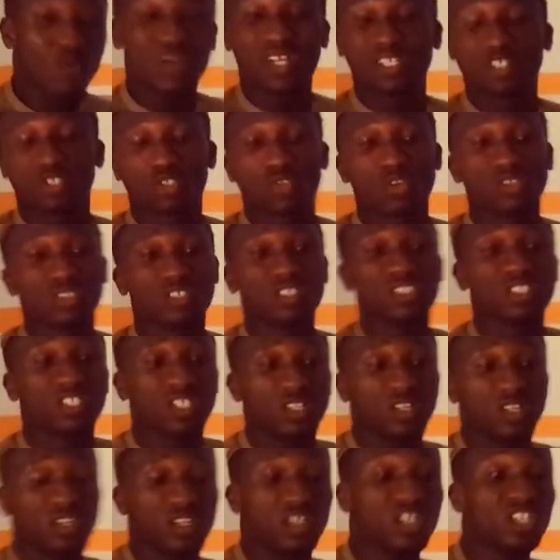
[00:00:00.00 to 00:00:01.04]
we're discussing
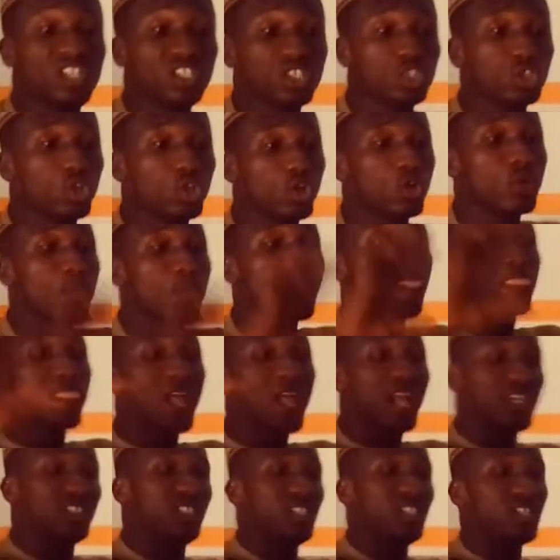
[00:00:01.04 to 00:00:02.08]
general literature
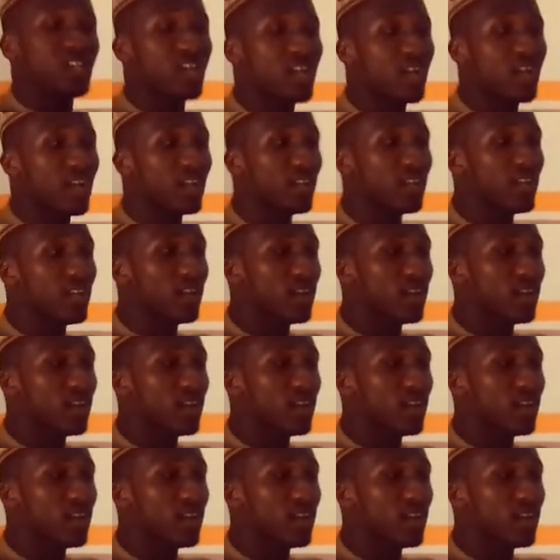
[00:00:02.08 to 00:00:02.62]
and general,